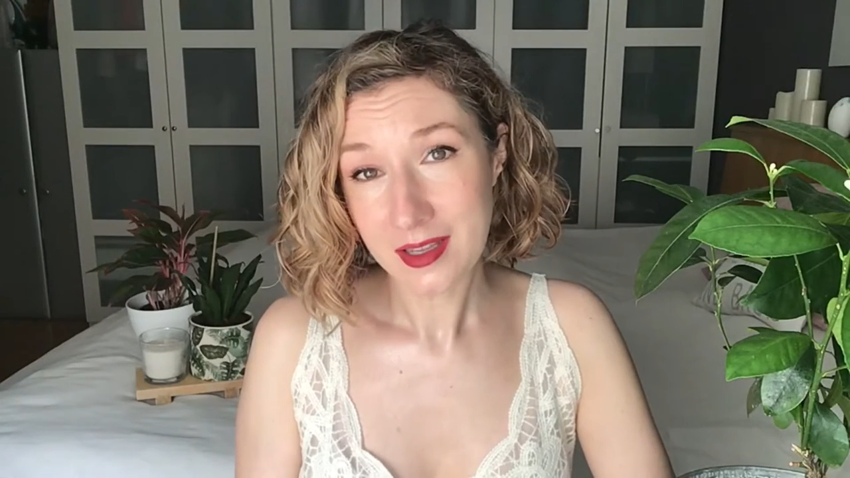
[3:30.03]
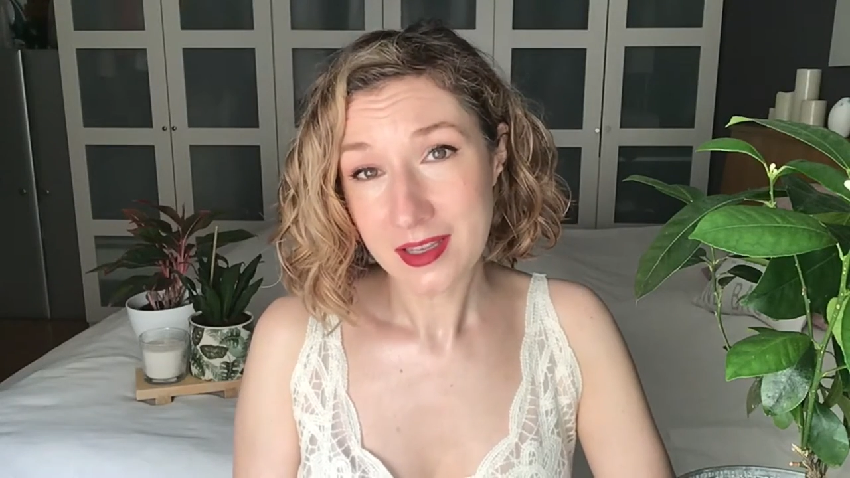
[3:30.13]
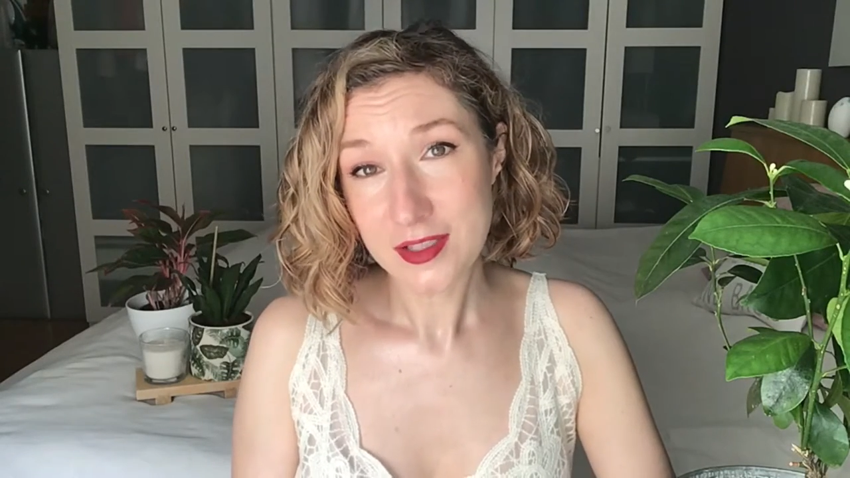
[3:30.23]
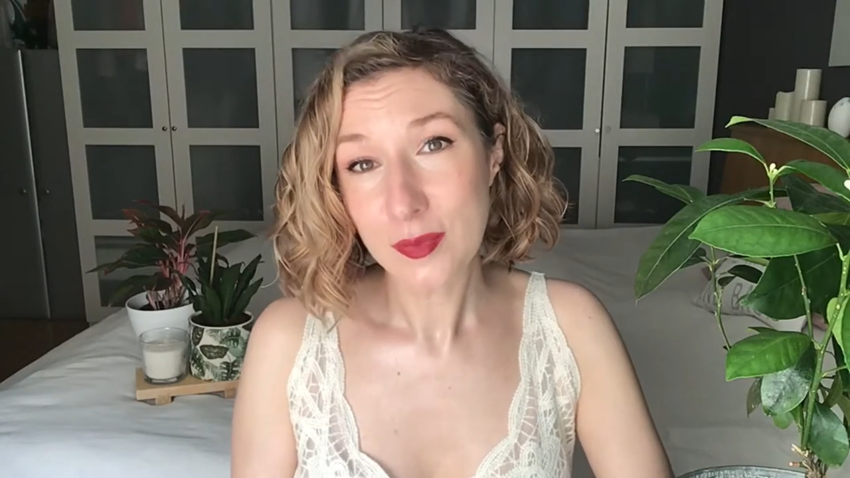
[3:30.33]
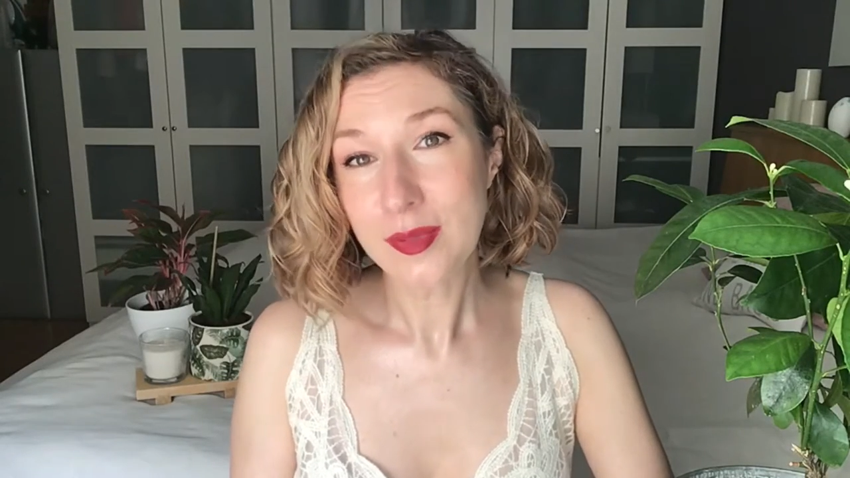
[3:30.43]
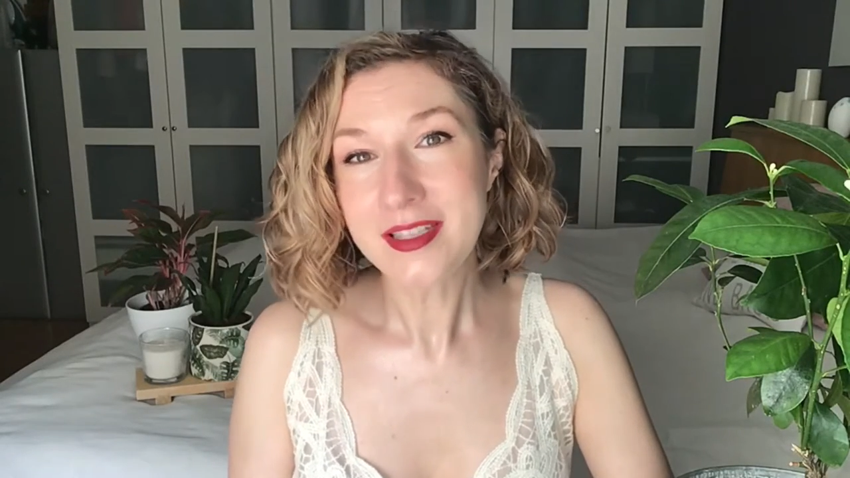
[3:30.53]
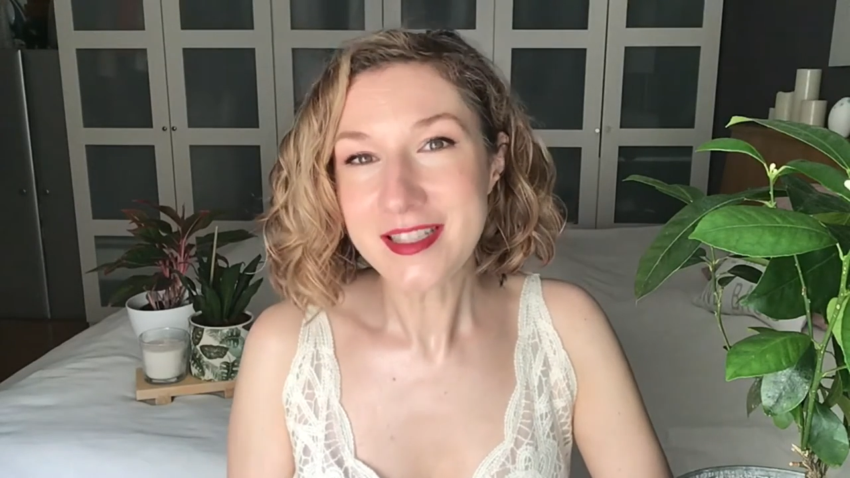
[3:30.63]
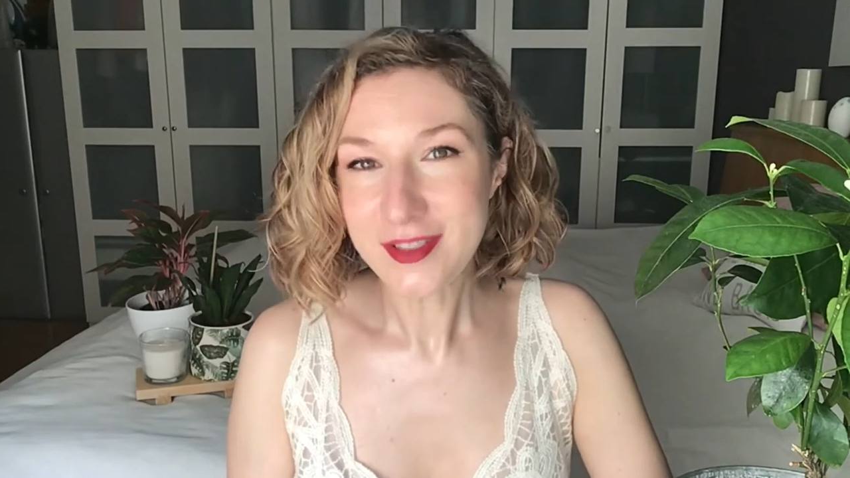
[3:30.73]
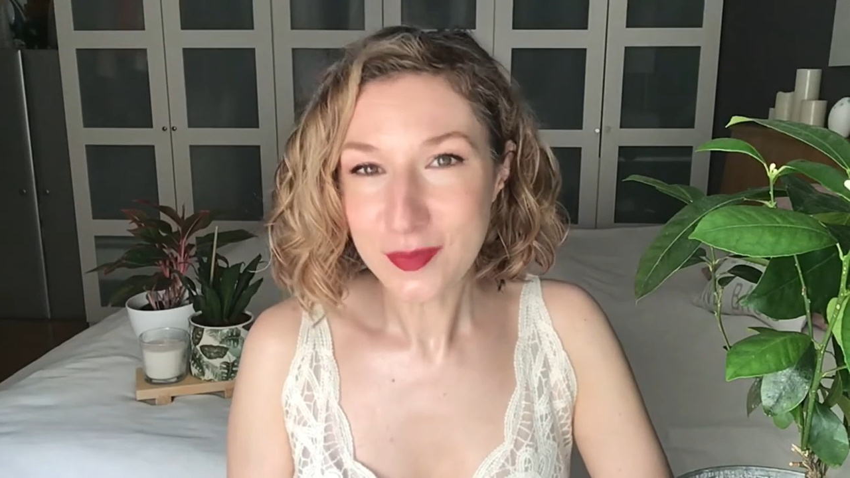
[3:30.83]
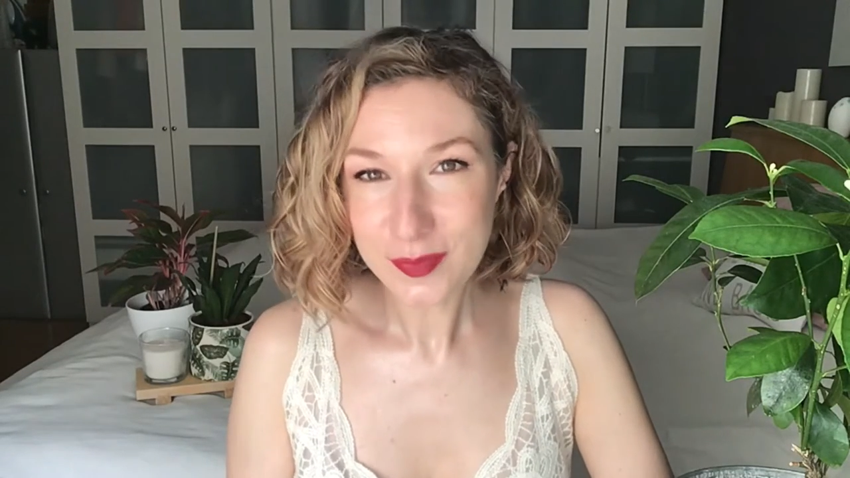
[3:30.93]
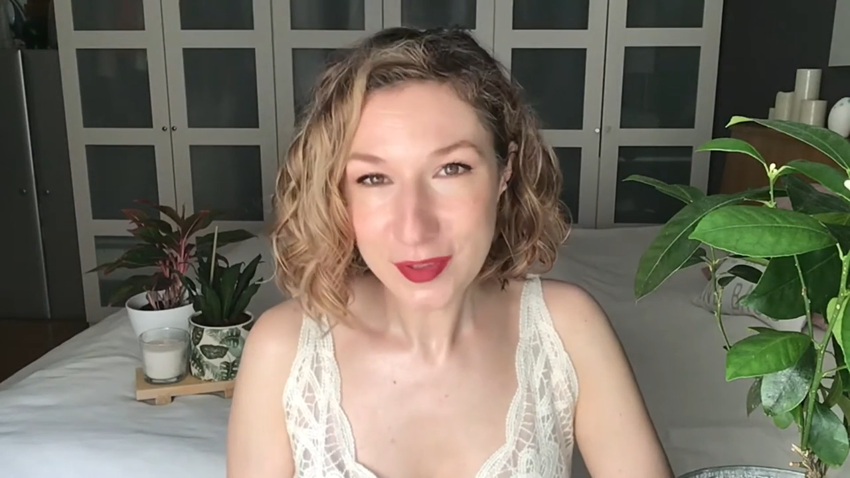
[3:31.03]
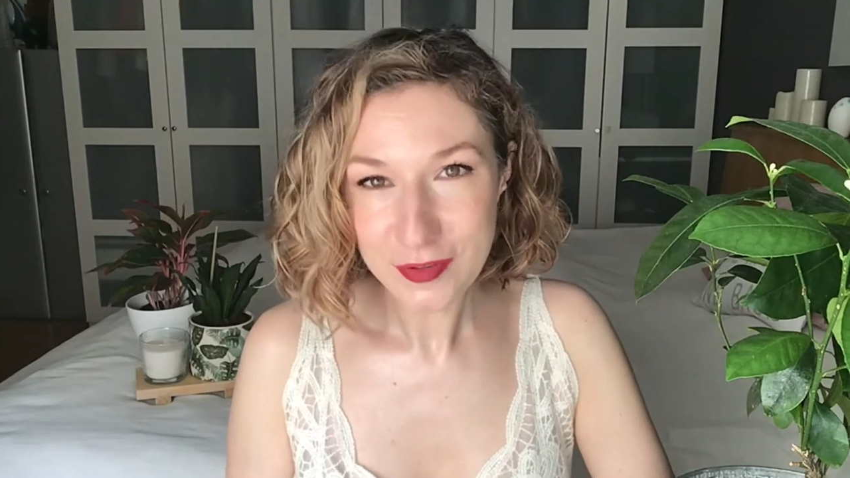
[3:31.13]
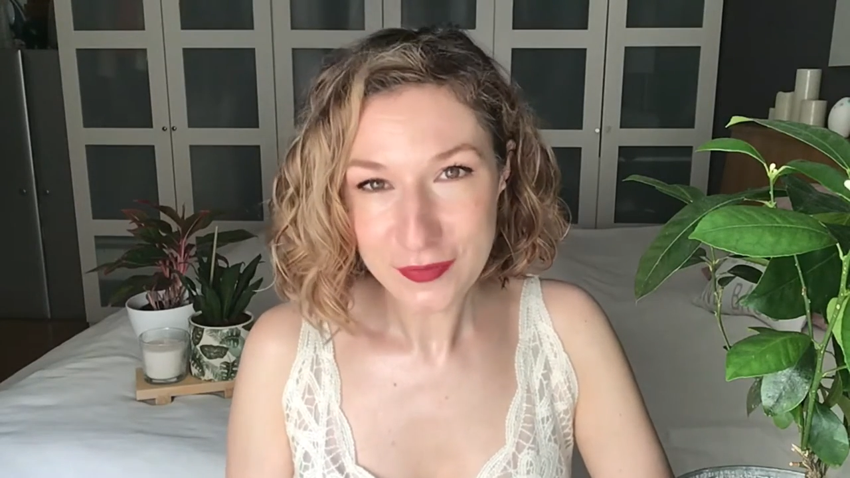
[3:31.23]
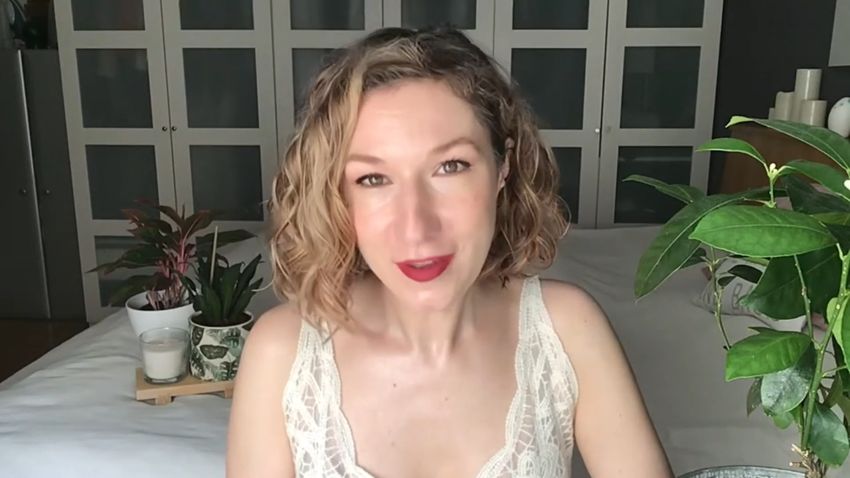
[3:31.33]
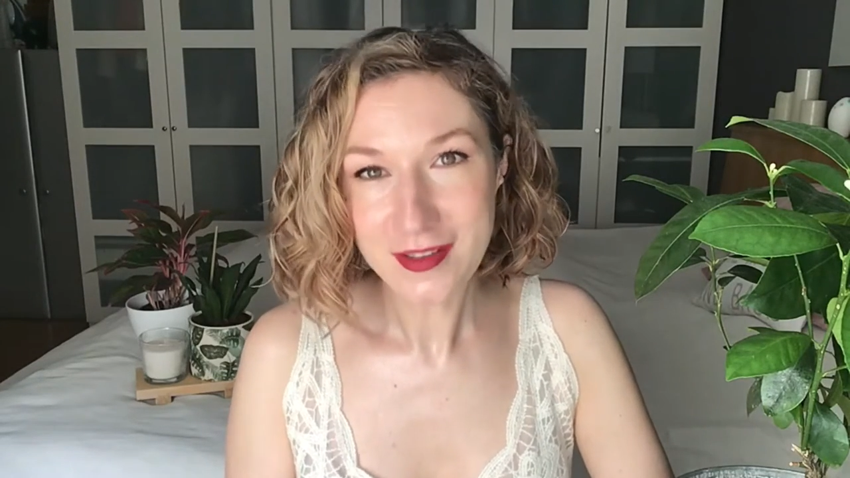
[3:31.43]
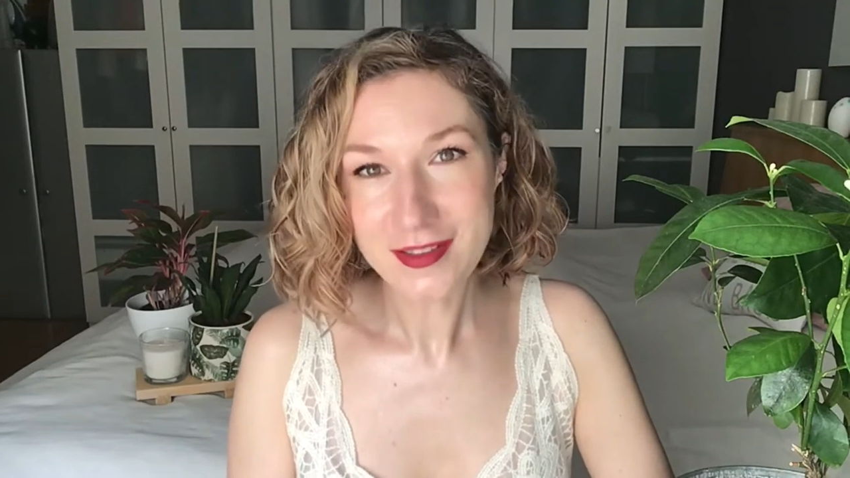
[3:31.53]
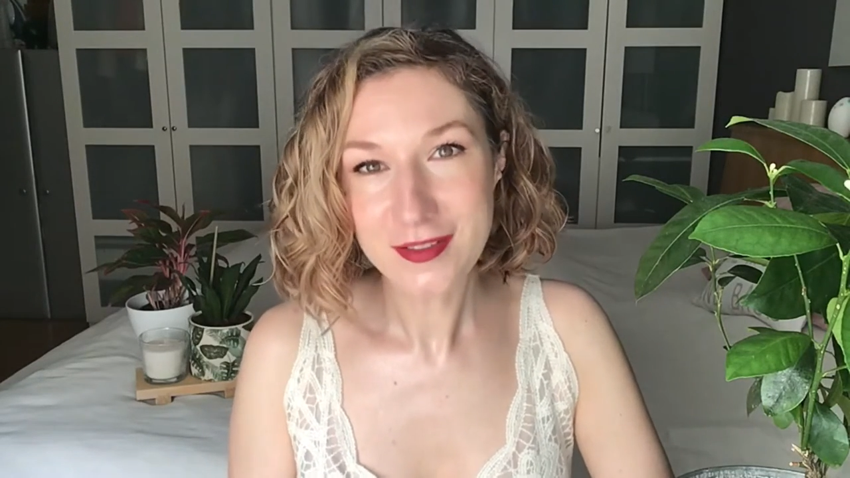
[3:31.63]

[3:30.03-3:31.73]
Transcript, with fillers: So please don't be offended